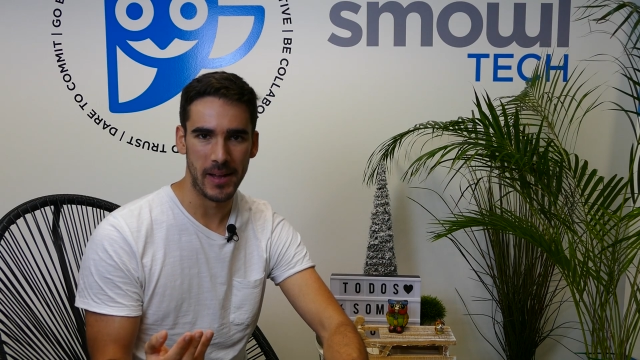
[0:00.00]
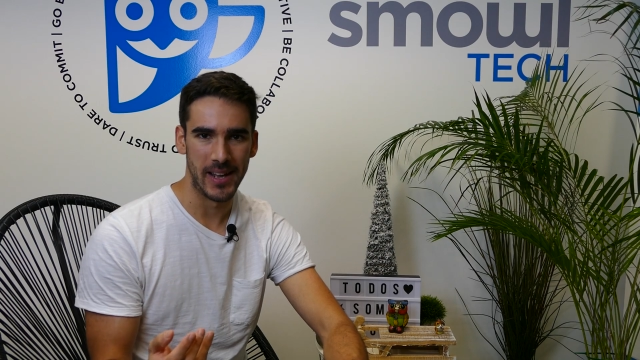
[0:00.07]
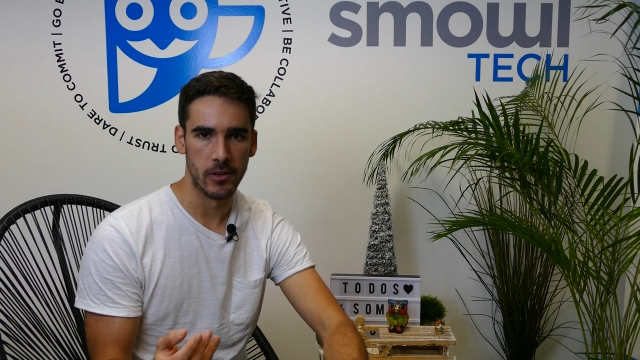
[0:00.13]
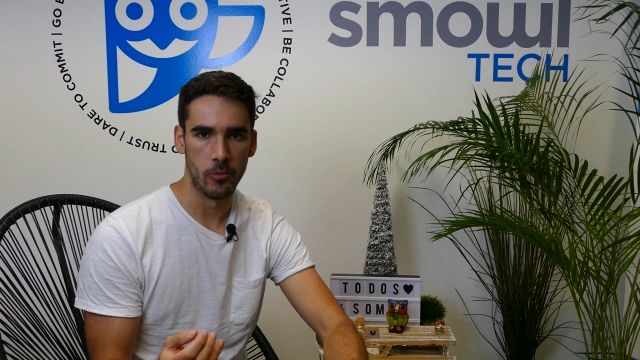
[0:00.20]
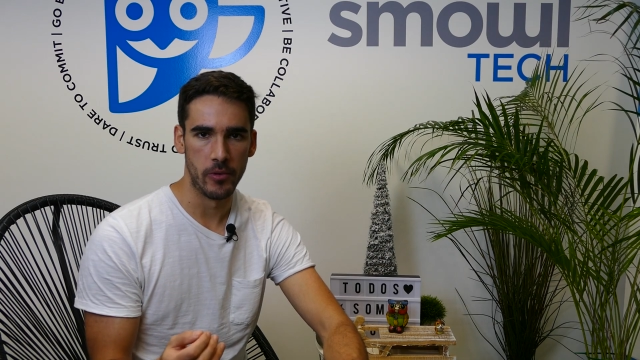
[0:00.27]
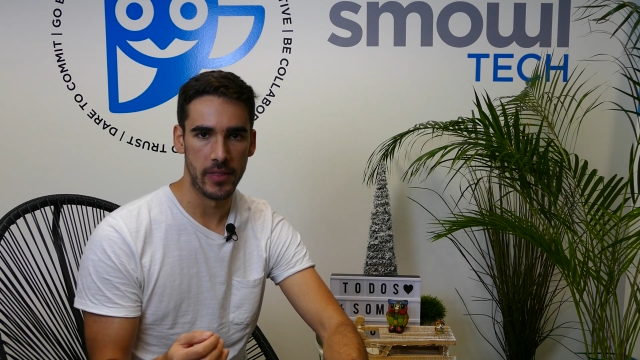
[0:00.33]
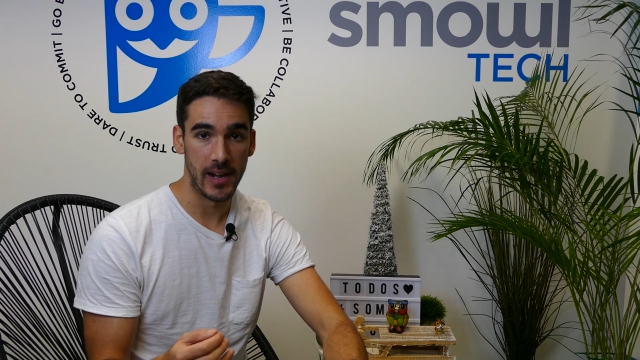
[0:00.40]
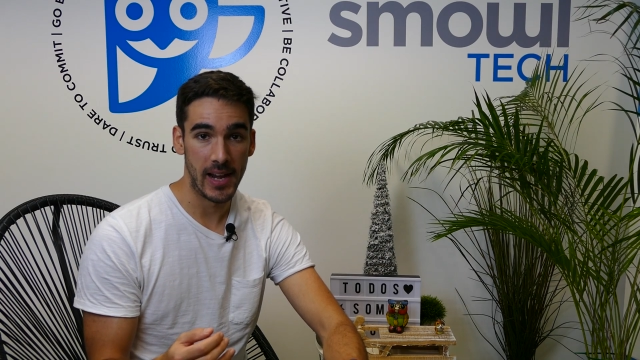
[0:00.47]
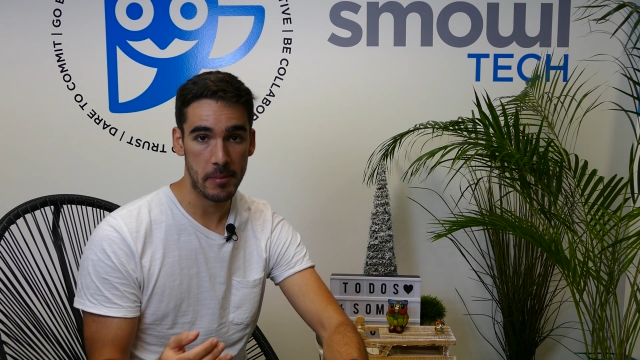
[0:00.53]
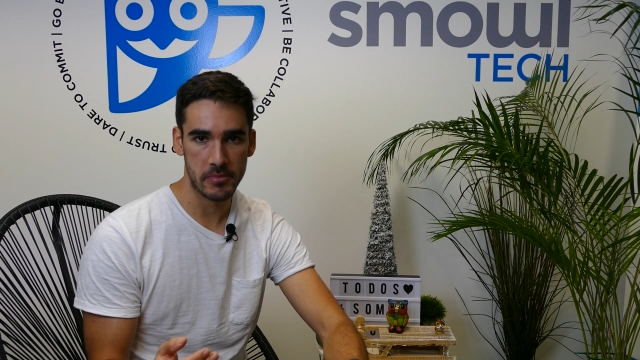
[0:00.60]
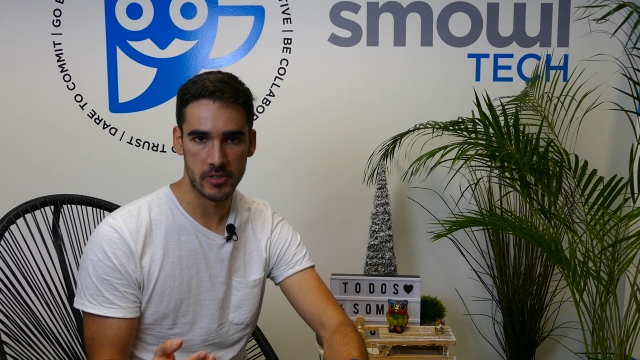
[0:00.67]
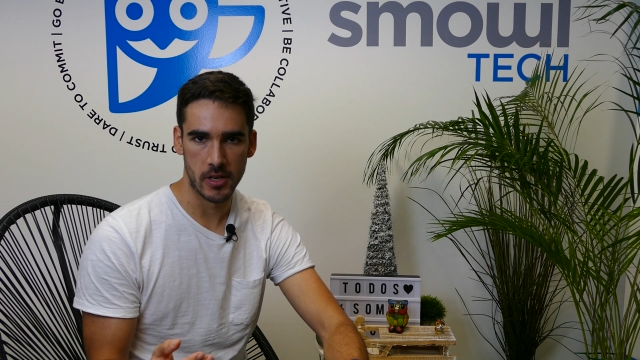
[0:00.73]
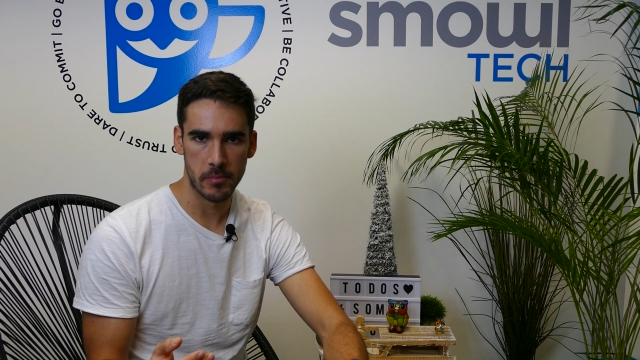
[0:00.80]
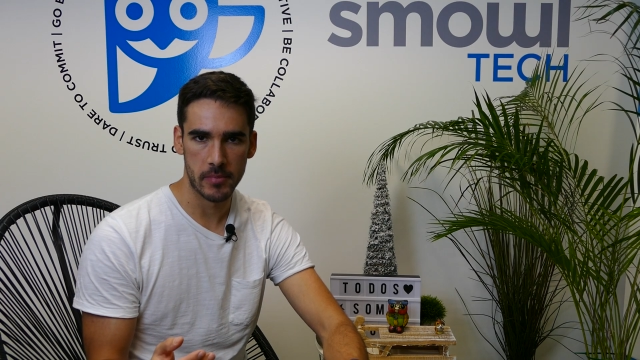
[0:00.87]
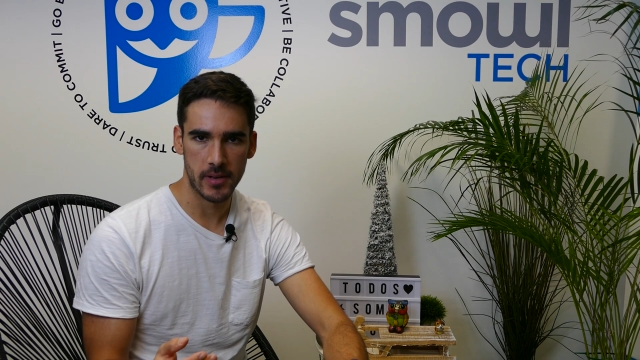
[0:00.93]
but with a
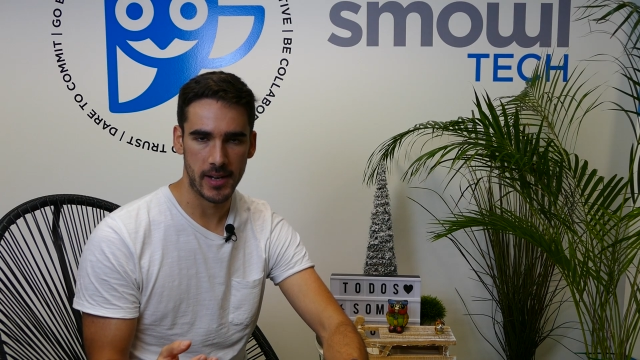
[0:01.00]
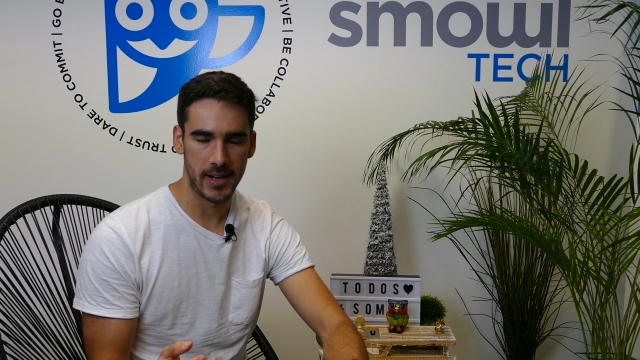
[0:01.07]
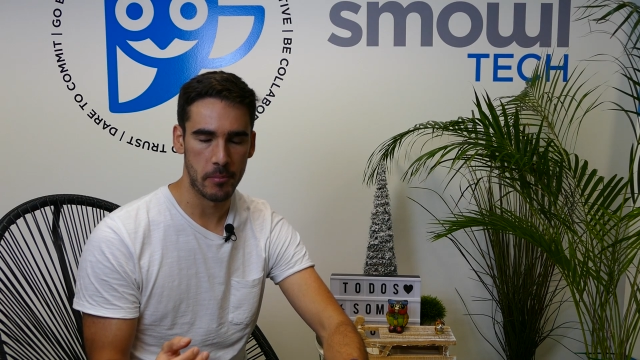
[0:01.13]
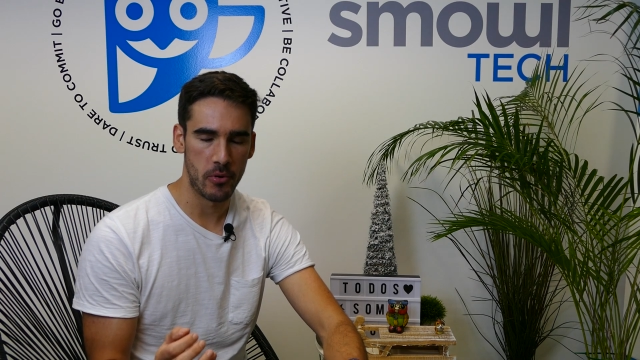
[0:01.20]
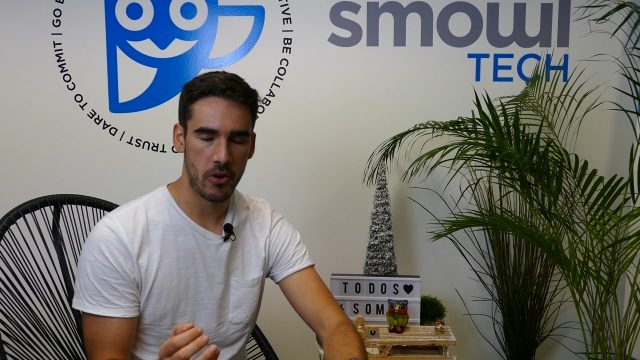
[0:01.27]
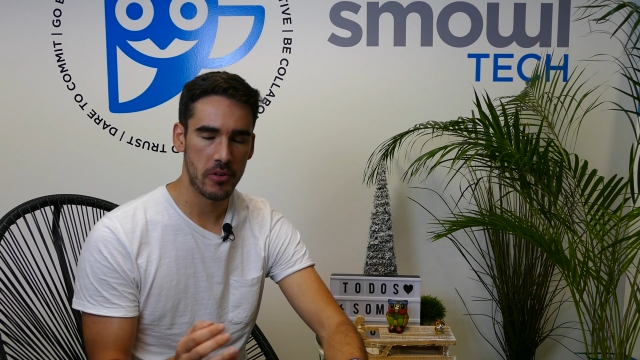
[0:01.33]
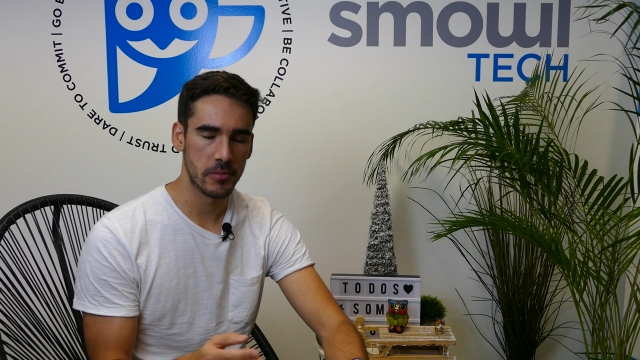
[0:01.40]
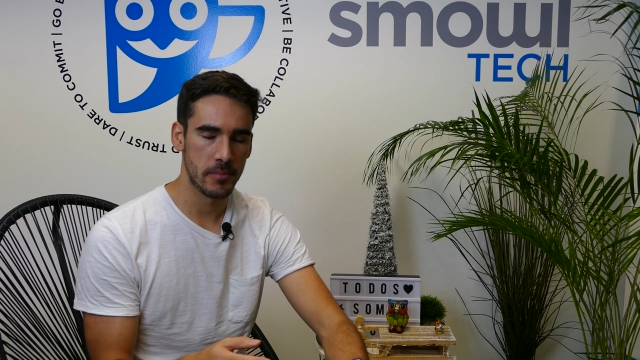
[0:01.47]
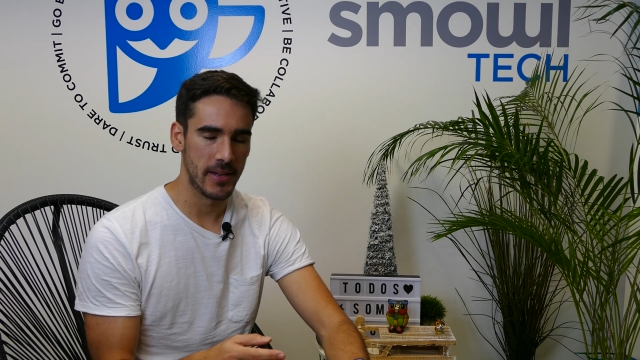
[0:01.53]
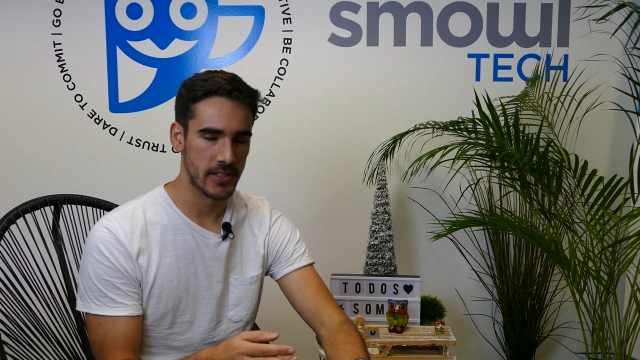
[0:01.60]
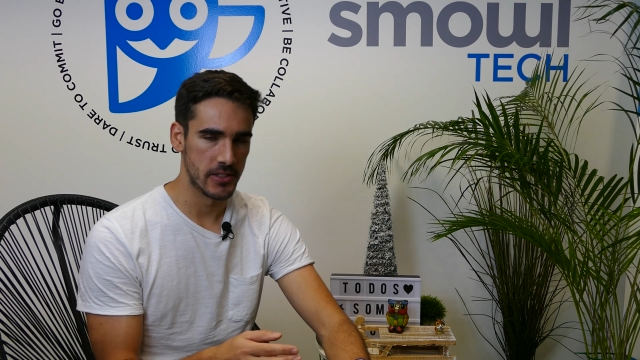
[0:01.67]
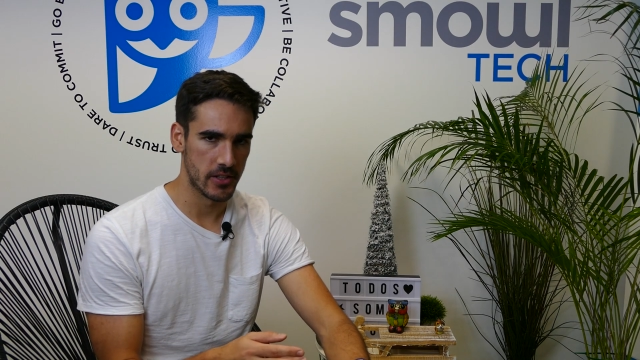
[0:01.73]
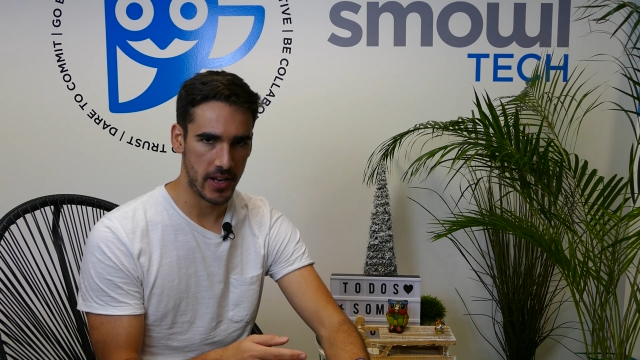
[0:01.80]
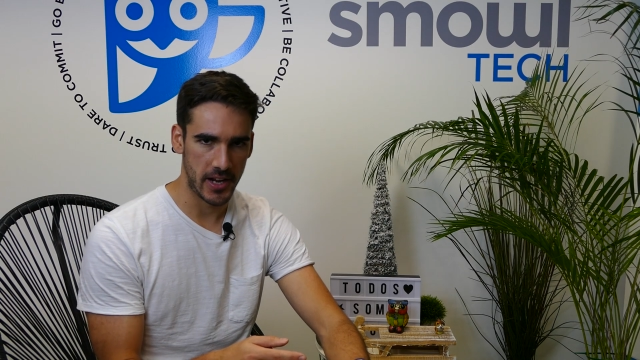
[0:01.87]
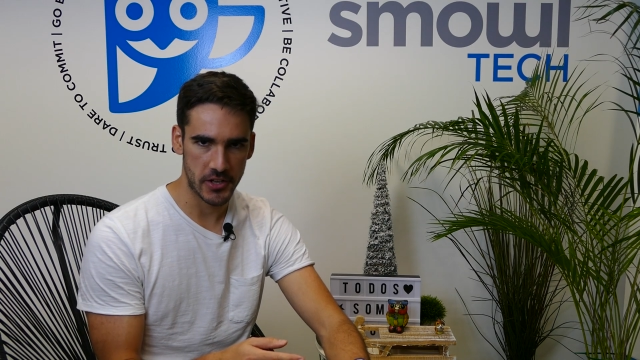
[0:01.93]
laptop and a
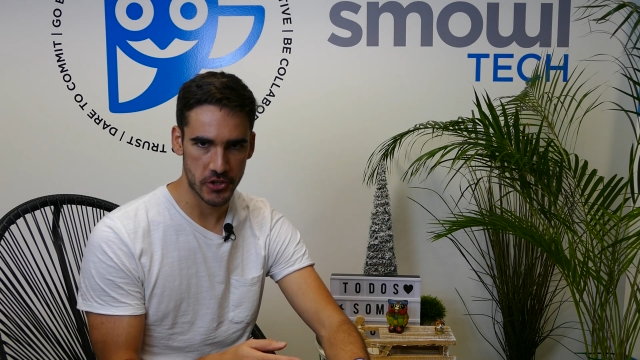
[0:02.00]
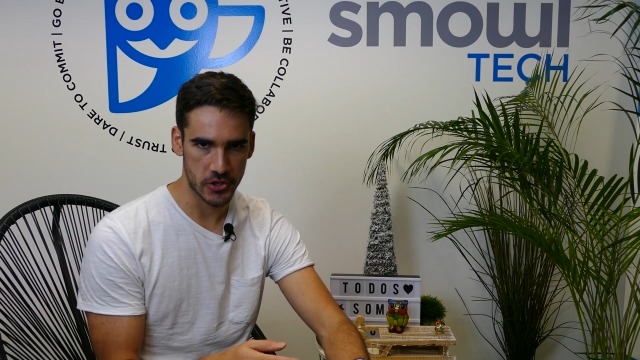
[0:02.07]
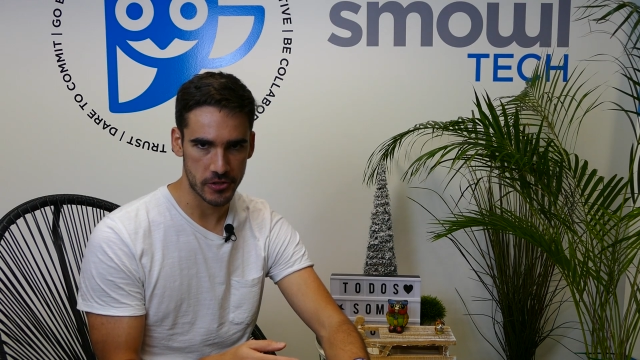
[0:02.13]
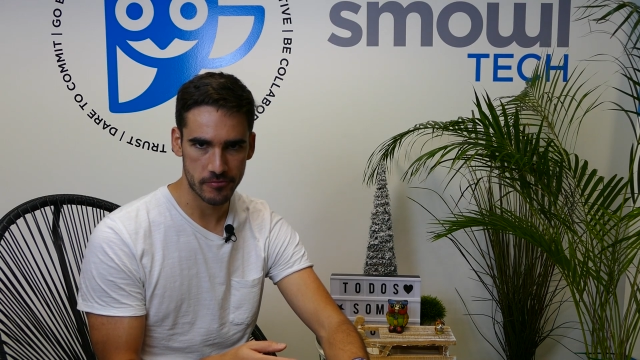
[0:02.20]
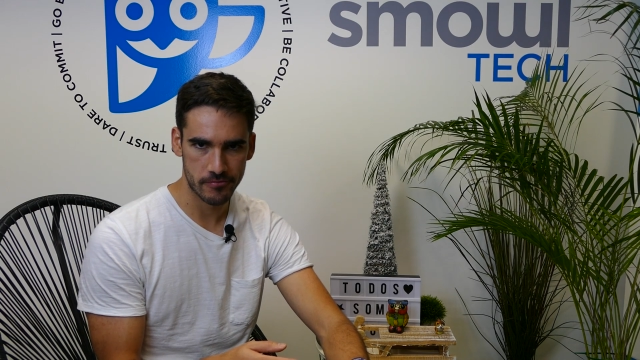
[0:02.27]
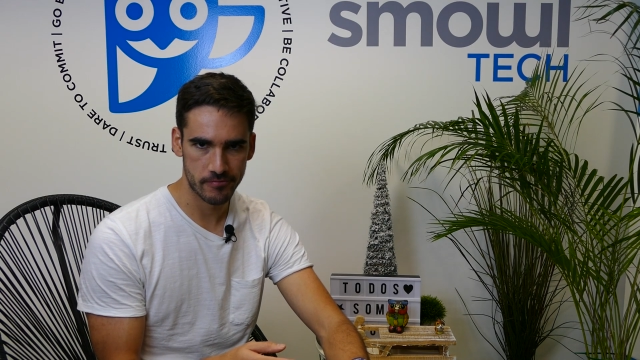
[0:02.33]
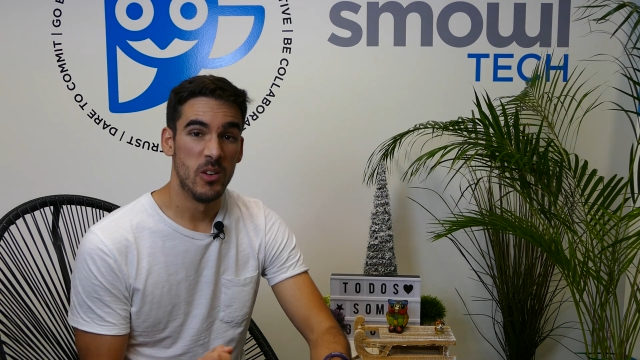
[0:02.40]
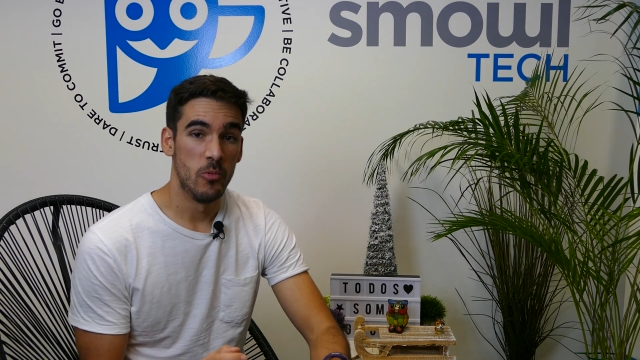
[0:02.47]
broadband connection.